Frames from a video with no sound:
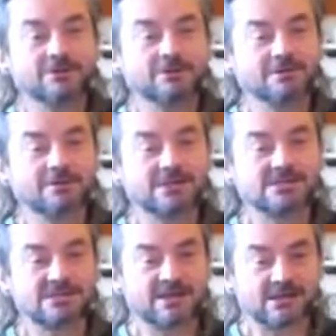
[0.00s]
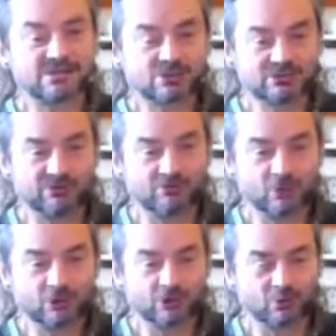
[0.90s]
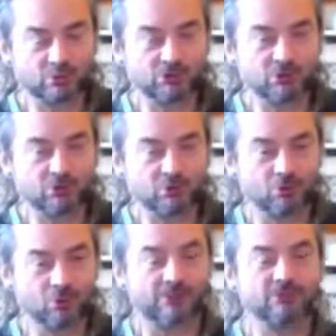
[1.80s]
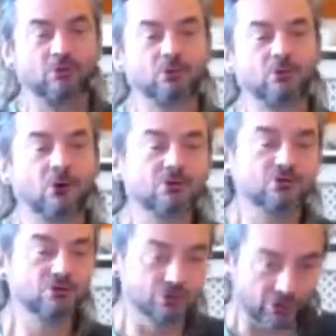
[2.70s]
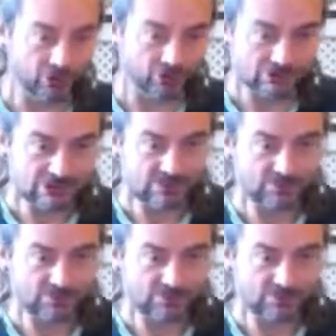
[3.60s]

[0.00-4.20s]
It's it's sort of what you would do if you got good news,